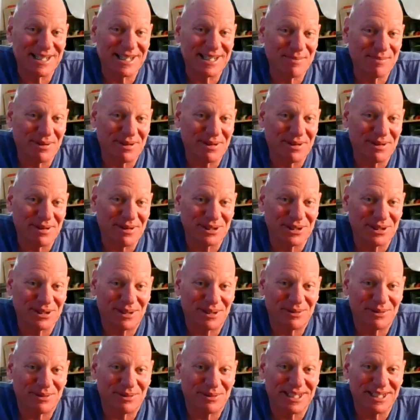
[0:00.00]
Because they're
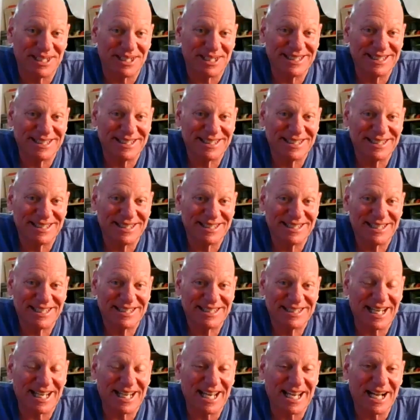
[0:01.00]
maritime, right?
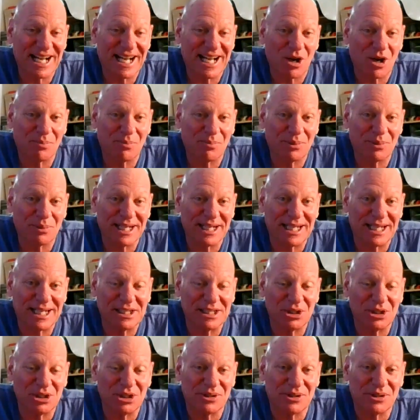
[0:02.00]
They are operating
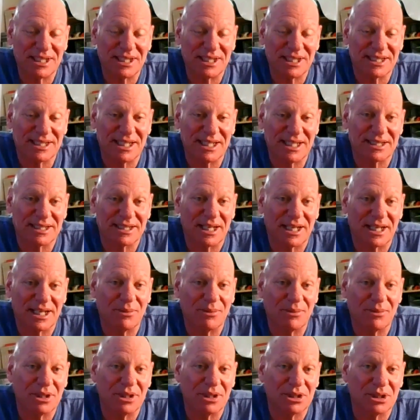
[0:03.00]
under UCC.
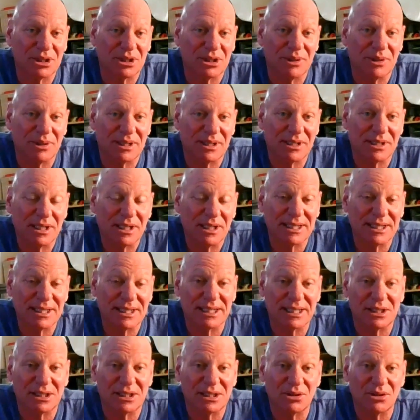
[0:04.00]
So what you do is
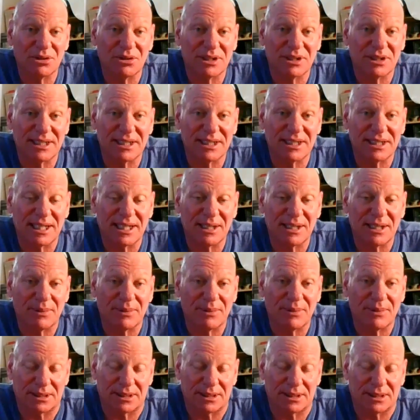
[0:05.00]
take the UCC
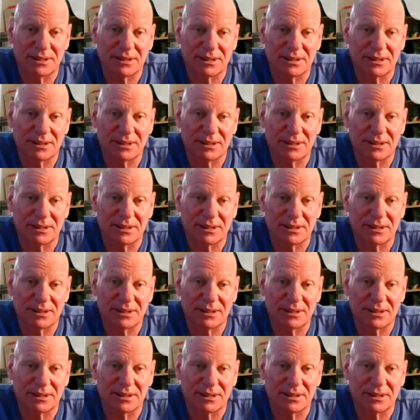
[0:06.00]
one,